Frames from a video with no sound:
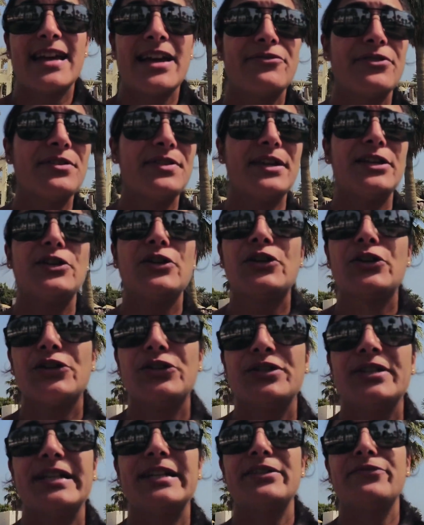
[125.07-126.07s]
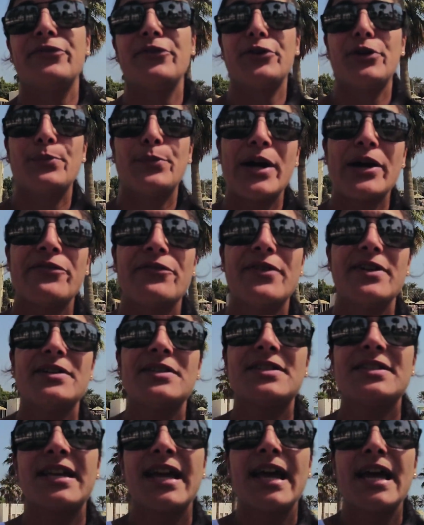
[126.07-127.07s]
everything you could need for your
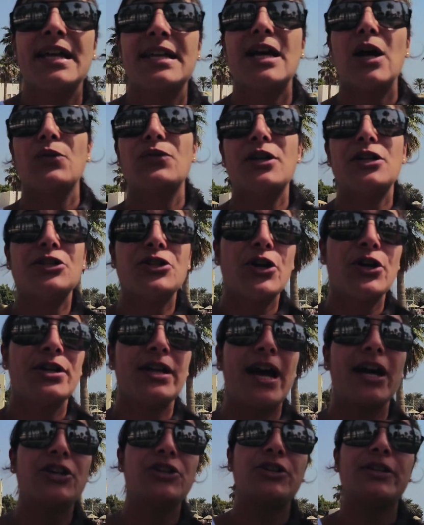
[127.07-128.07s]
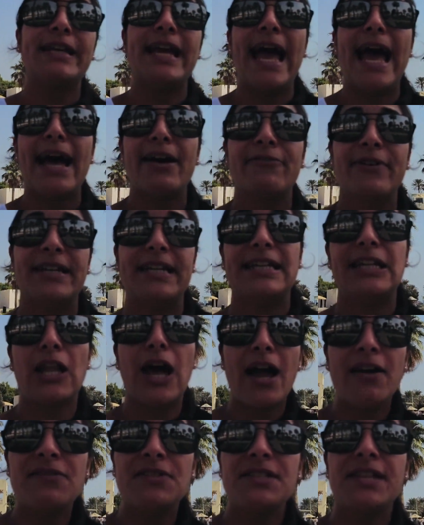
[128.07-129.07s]
breakfast. Now they don't actually have any
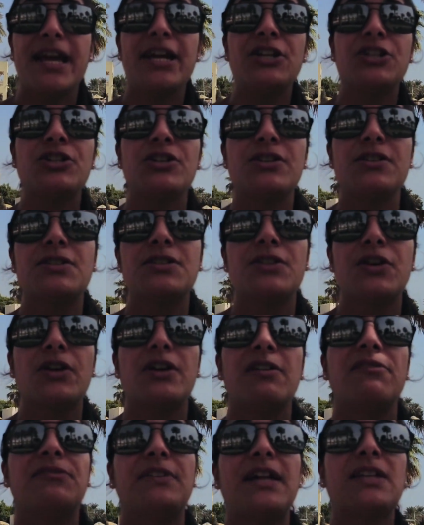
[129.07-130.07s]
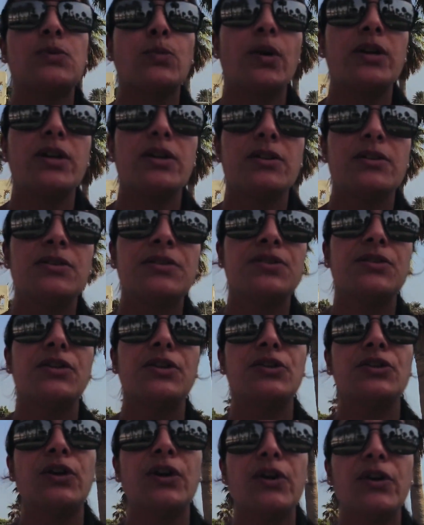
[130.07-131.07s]
live stations, so if that's what you're used to,
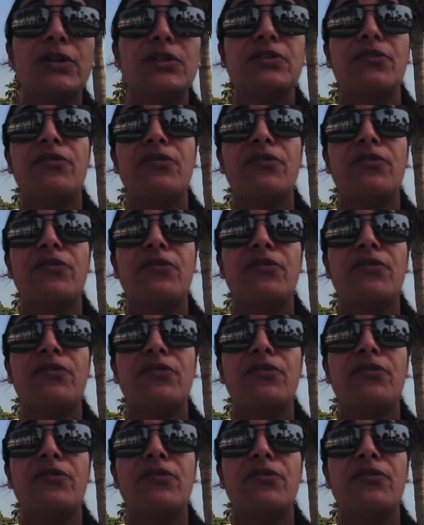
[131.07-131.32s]
you're not going to